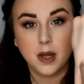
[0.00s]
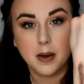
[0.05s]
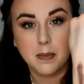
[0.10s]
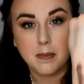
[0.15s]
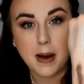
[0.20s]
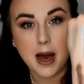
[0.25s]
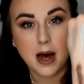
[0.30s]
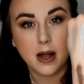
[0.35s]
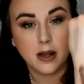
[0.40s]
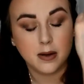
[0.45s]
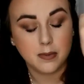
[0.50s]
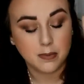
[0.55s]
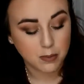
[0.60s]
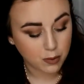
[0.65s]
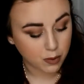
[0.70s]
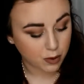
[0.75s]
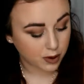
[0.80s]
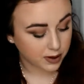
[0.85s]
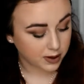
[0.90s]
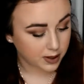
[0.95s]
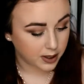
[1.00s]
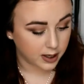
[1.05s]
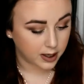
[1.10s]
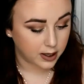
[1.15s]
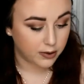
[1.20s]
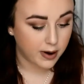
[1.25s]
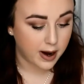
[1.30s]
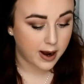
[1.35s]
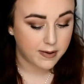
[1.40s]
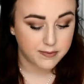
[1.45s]
palette more than I
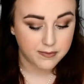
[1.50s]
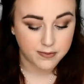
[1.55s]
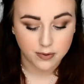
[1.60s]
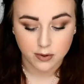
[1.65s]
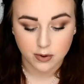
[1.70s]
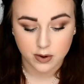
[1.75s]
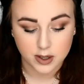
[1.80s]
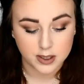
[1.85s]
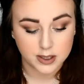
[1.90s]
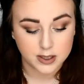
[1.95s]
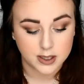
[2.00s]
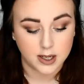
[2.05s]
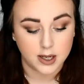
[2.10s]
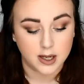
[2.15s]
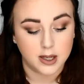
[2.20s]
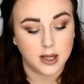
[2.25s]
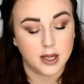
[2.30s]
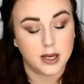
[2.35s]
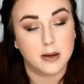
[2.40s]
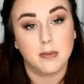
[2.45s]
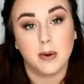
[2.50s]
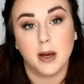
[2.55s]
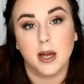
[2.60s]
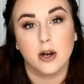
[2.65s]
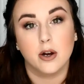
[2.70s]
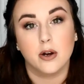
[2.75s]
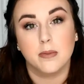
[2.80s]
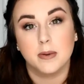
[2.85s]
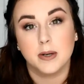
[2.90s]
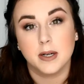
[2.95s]
grab for, say, like my
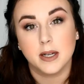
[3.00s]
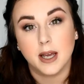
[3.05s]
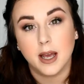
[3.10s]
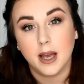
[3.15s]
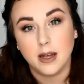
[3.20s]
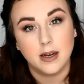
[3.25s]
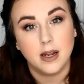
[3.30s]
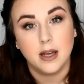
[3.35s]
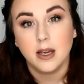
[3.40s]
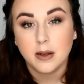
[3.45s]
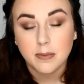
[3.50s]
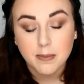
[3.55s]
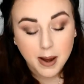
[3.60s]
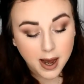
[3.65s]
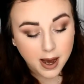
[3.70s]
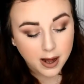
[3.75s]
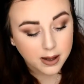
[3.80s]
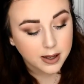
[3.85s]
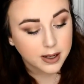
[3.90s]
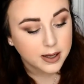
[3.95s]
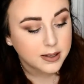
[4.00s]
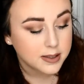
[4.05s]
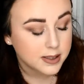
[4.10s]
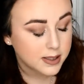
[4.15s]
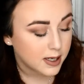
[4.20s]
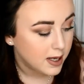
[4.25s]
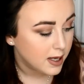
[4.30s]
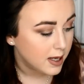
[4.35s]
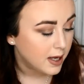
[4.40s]
Urban Decay Naked palette.